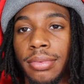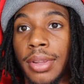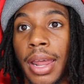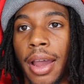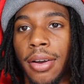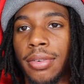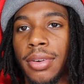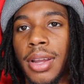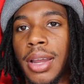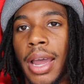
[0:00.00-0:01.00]
now.
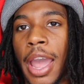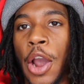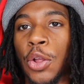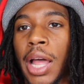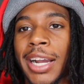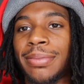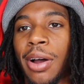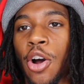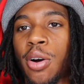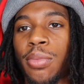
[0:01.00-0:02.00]
I ain't gonna lie, cause
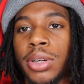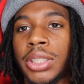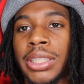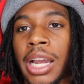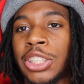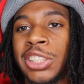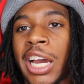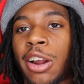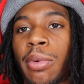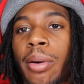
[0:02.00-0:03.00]
my homeboy just got
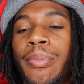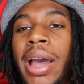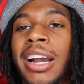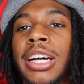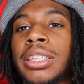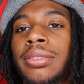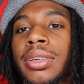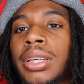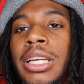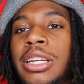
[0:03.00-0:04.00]
on my back cause of
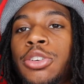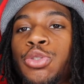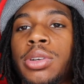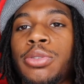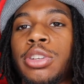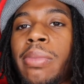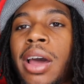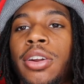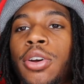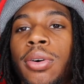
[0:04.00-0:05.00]
it, and he was
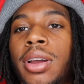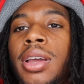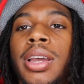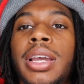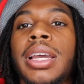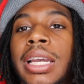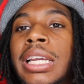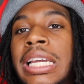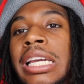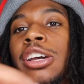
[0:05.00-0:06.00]
mad annoying. And
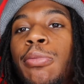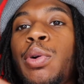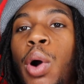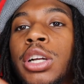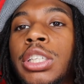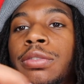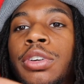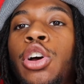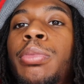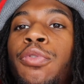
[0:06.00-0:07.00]
he gonna be watching the
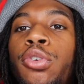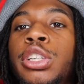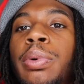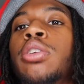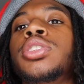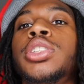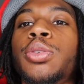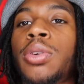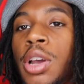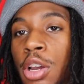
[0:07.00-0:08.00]
video before it's posted
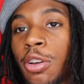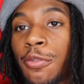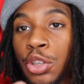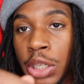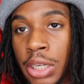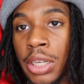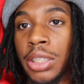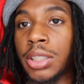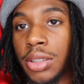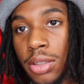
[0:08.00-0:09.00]
too. So if you see
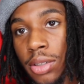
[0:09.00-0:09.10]
this,